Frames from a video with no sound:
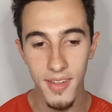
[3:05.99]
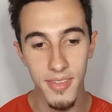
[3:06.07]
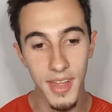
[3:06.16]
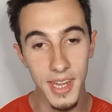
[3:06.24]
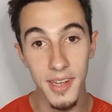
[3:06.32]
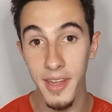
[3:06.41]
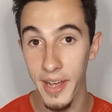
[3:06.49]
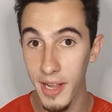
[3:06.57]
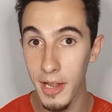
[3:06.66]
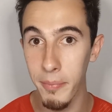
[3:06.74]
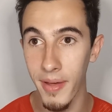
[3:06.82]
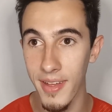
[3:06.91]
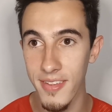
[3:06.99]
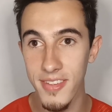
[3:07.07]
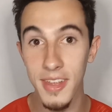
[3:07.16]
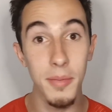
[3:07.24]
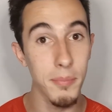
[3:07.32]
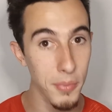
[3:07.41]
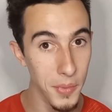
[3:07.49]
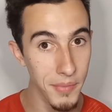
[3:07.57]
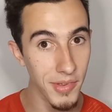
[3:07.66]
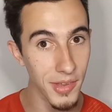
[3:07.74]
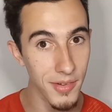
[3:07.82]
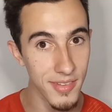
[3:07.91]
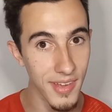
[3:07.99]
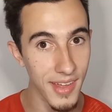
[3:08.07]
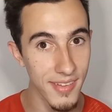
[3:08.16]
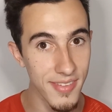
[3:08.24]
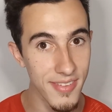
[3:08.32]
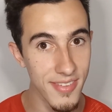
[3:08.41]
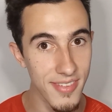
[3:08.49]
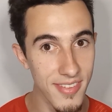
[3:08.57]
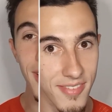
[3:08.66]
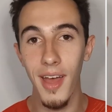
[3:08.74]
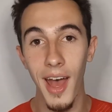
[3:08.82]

that can help us in improving your texts.